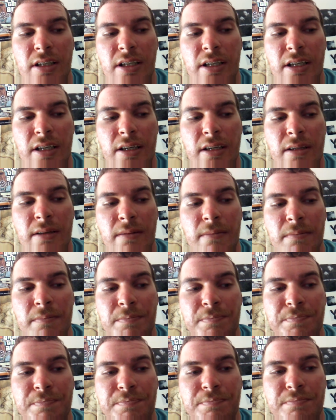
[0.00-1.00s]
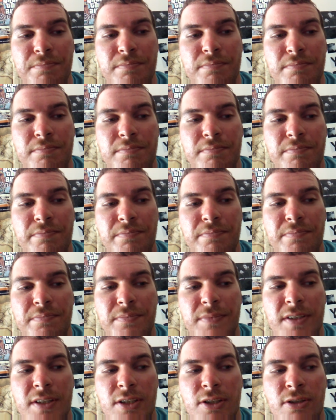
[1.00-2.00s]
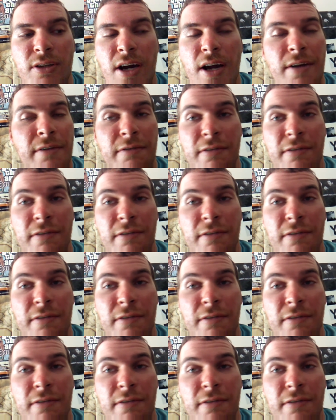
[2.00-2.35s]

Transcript: And try